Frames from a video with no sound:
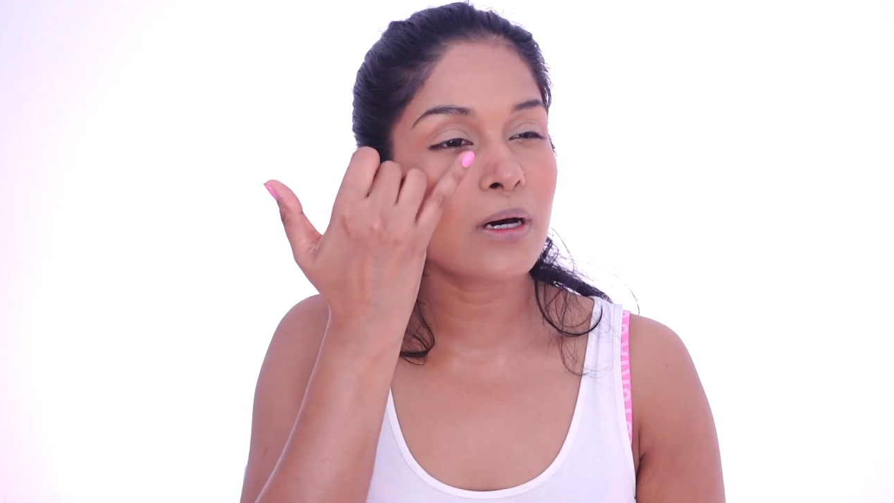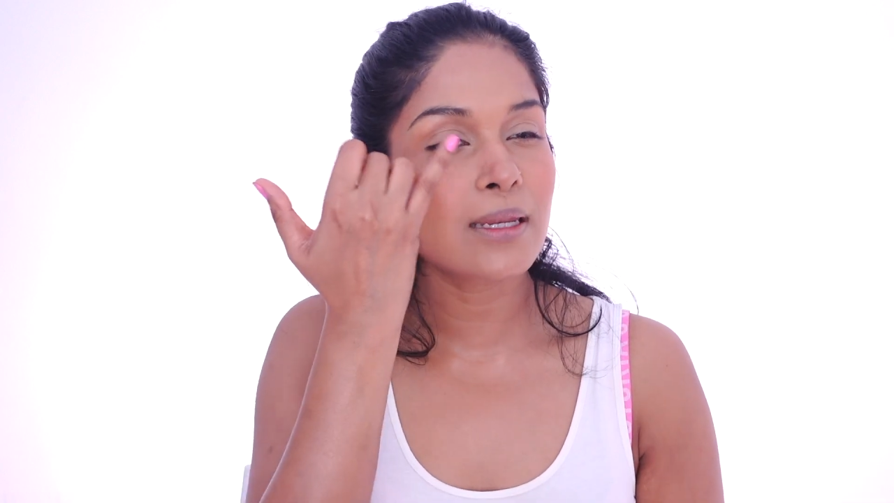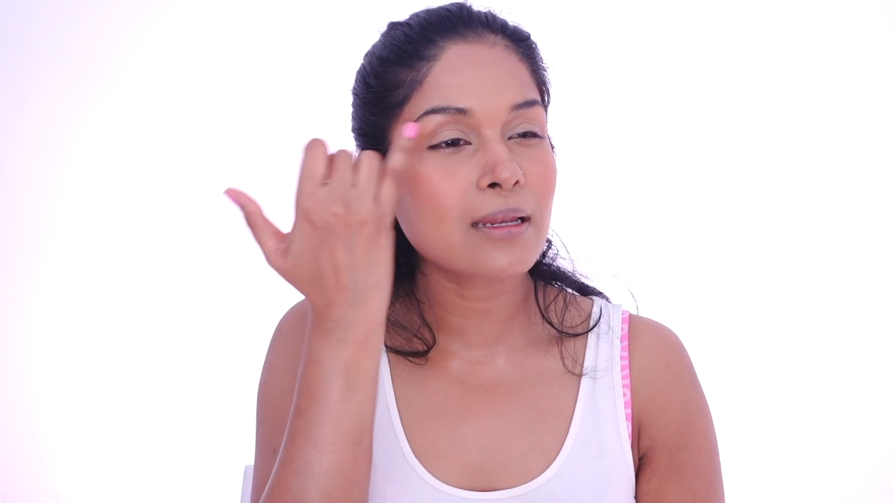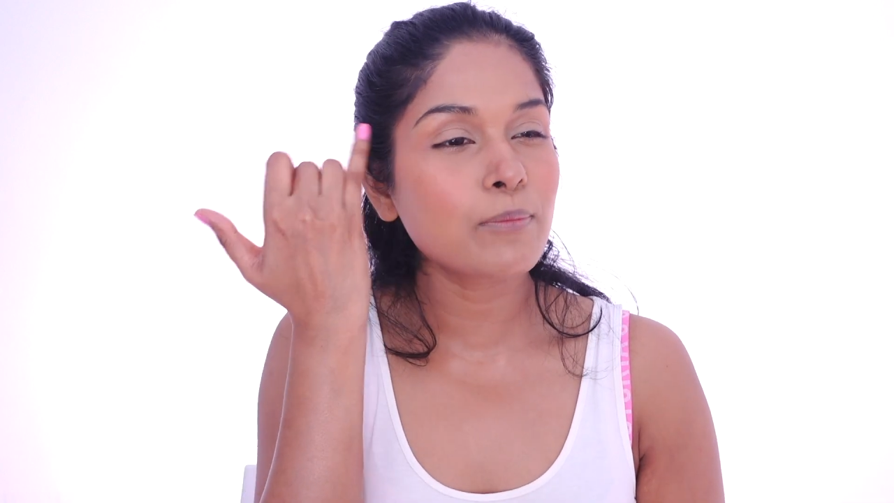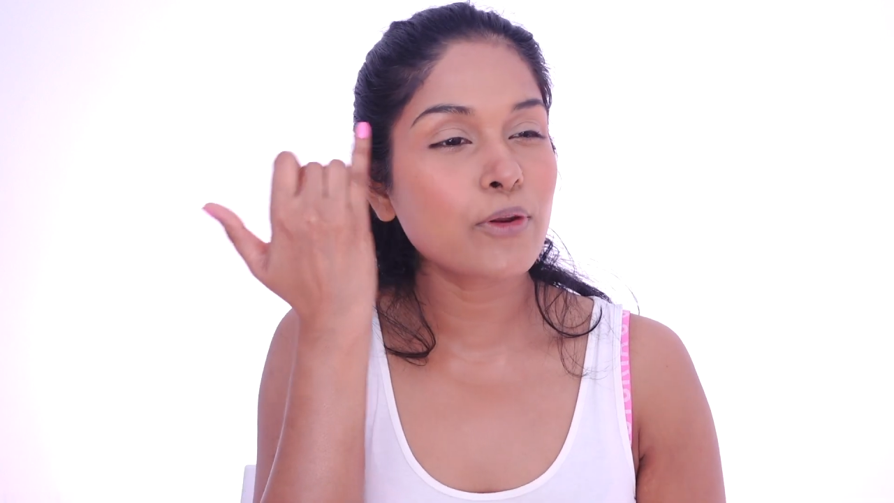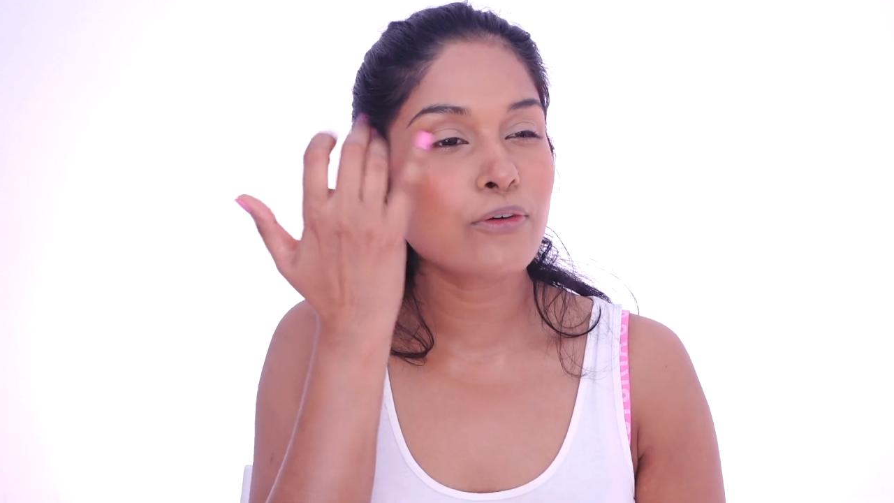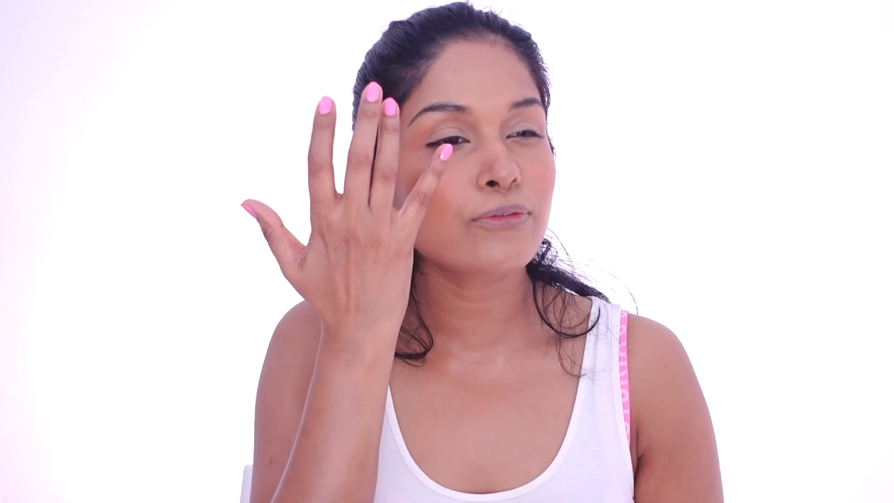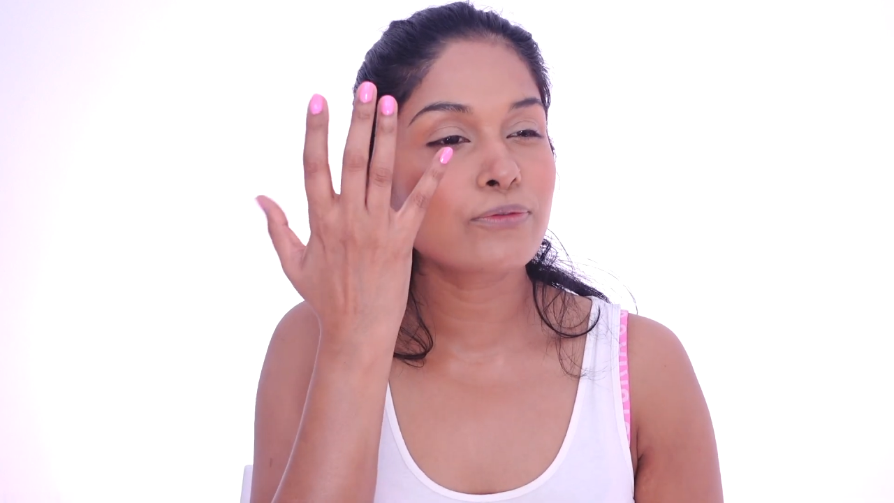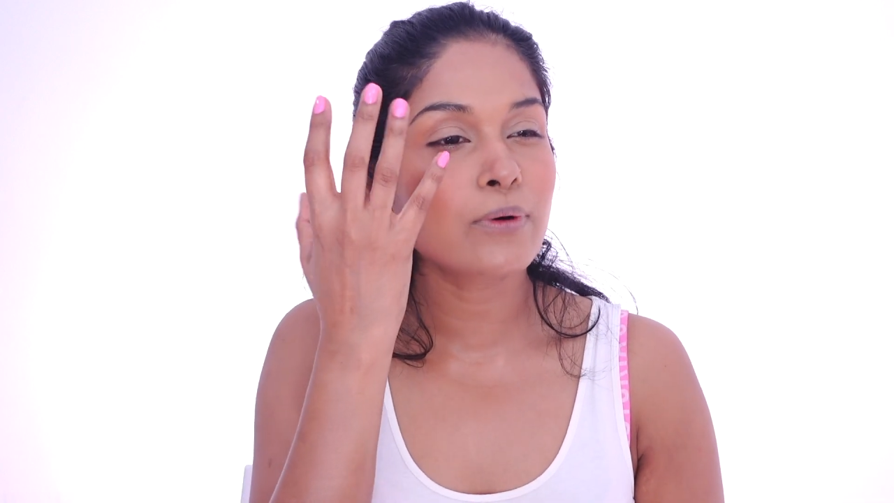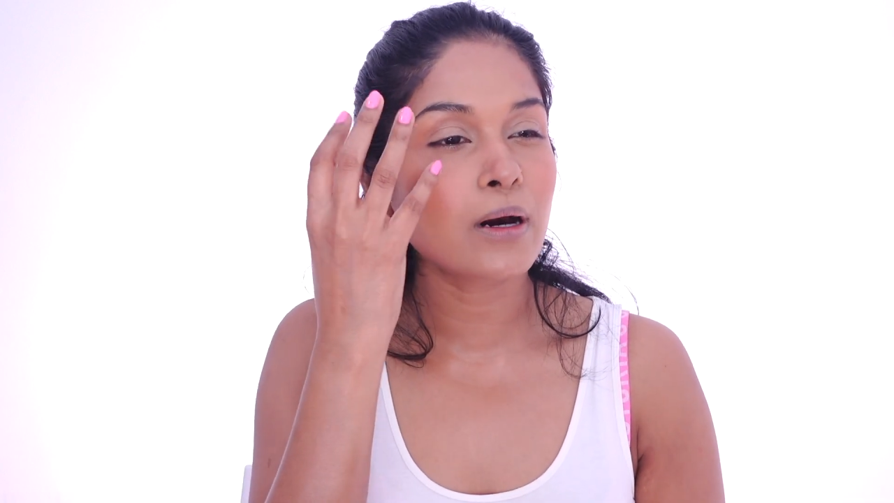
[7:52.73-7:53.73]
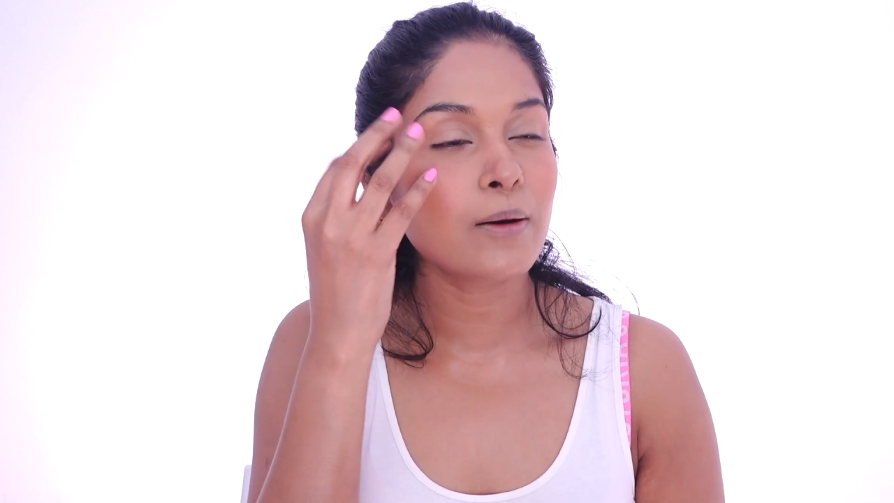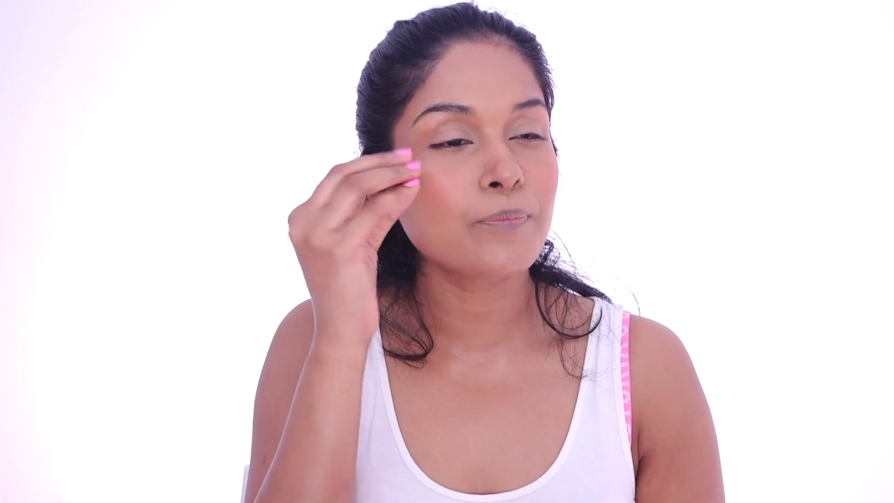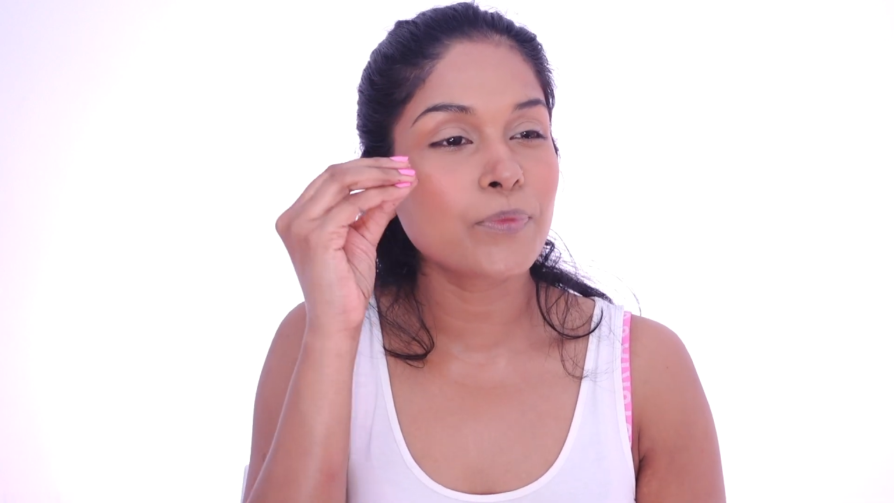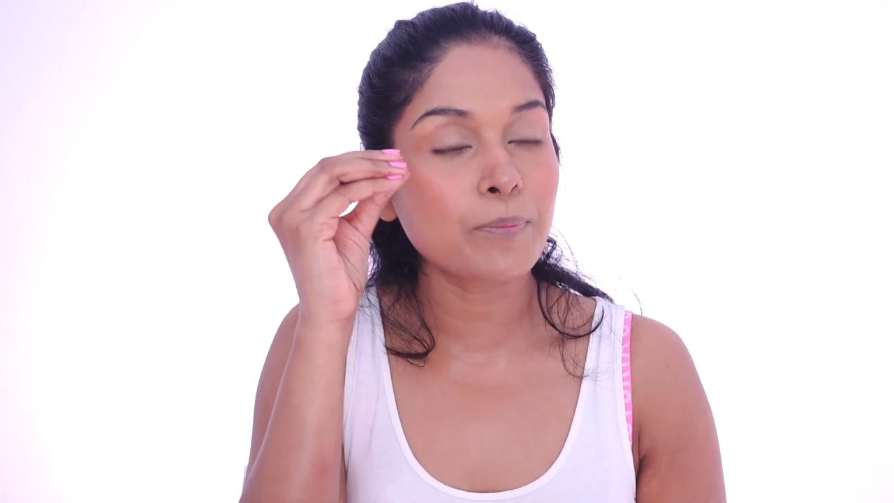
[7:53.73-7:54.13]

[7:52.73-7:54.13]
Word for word: a little bit of uh,